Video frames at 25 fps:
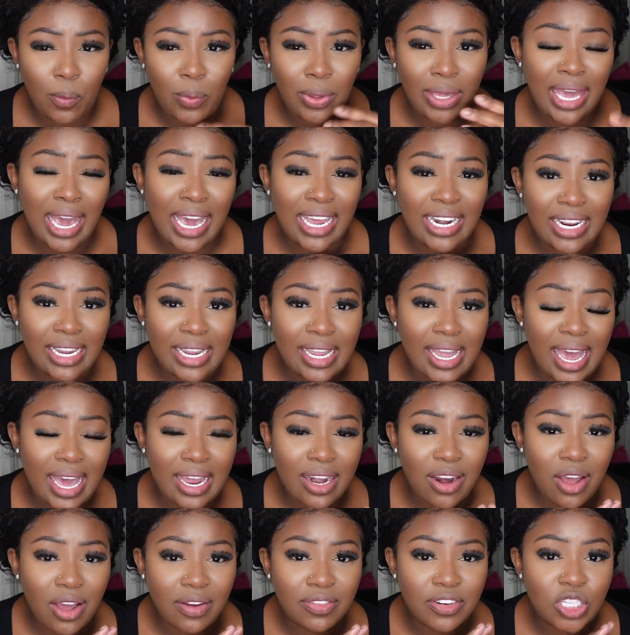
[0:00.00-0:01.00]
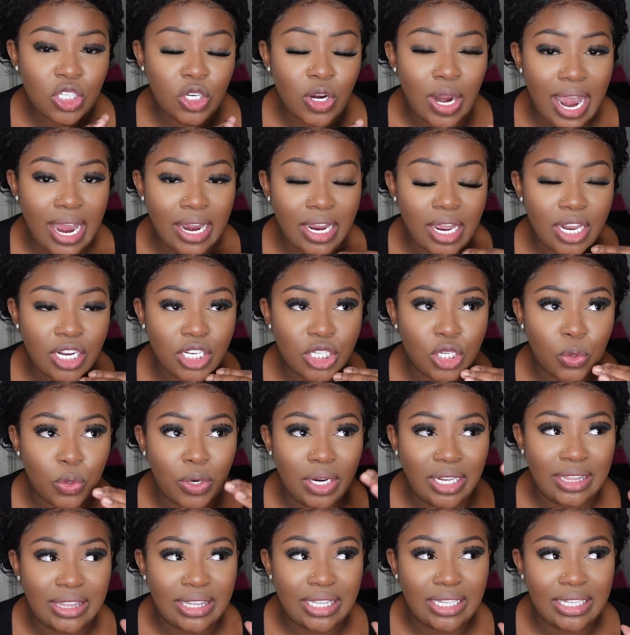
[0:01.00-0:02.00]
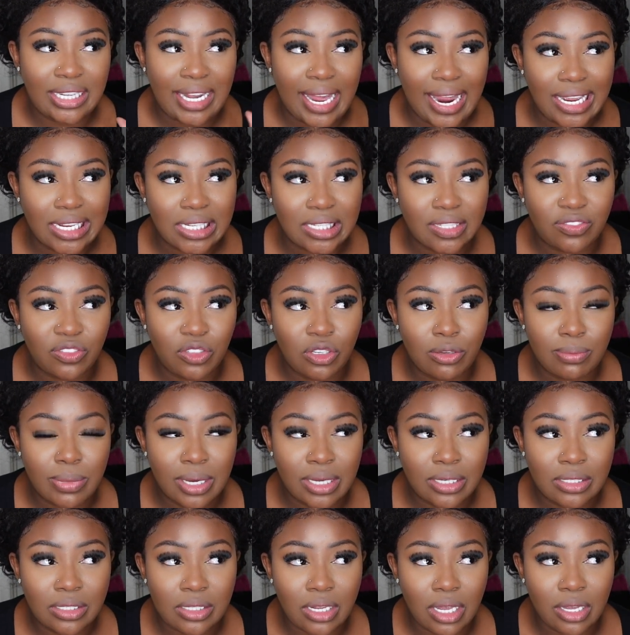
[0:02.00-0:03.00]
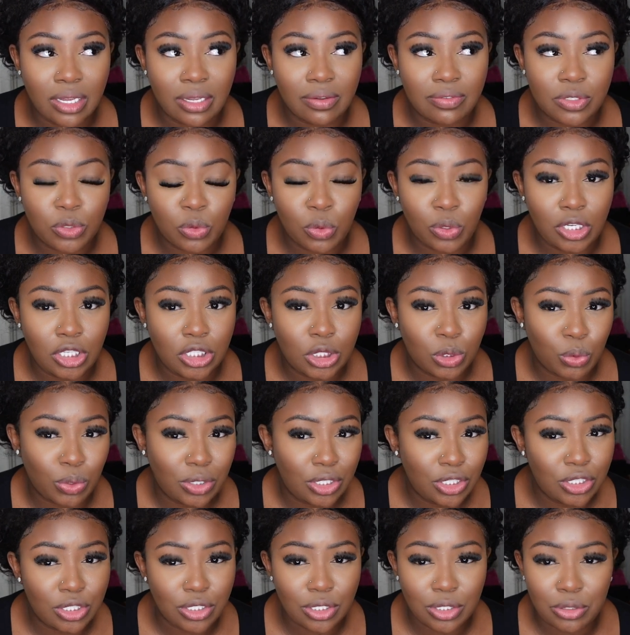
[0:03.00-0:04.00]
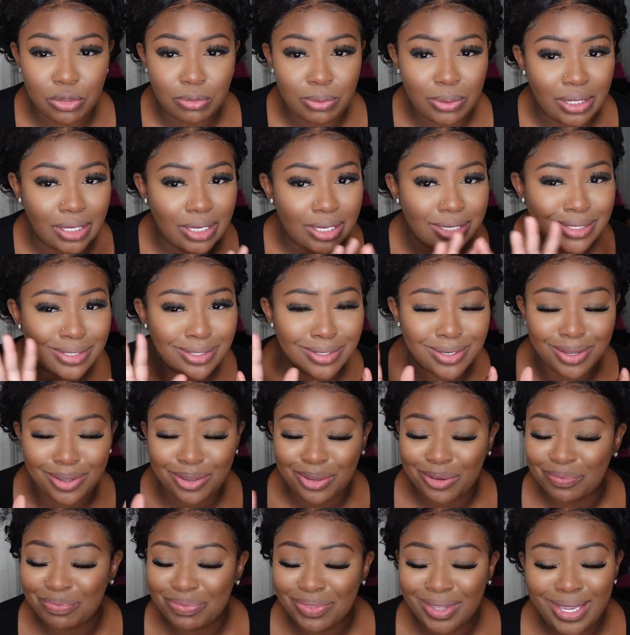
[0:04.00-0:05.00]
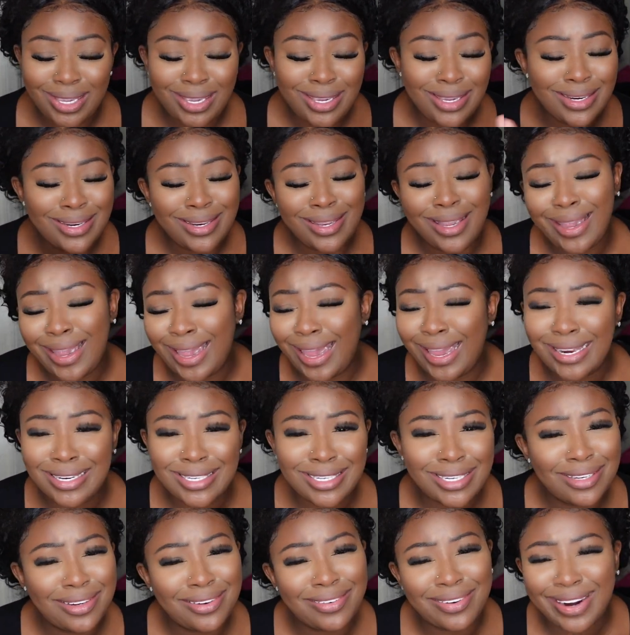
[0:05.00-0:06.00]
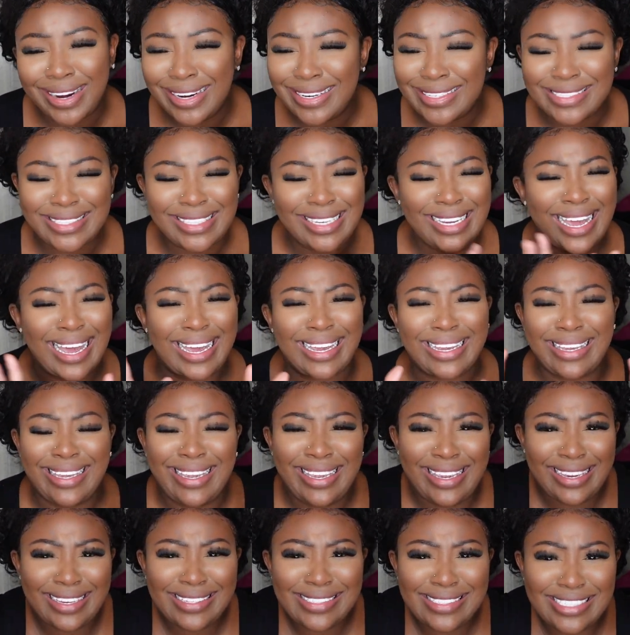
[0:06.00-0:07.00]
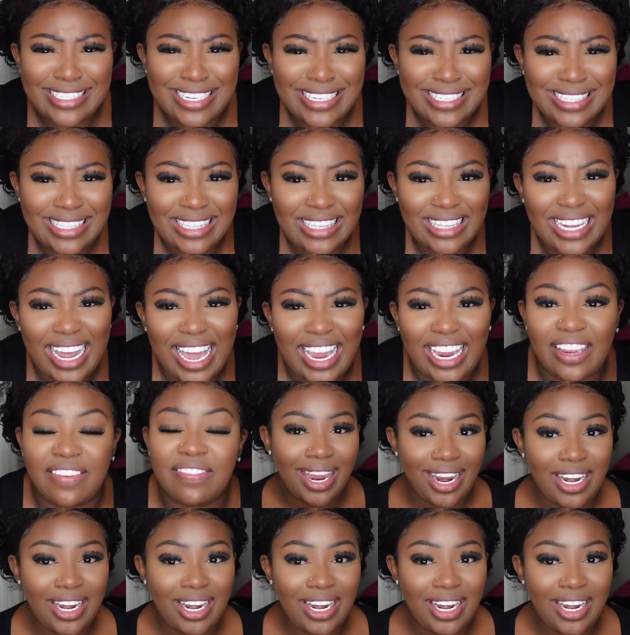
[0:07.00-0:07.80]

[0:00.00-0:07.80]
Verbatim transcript: We kind of got off track during the last few months of twenty twenty-two because, you know, hectic, crazy, got kids, just life.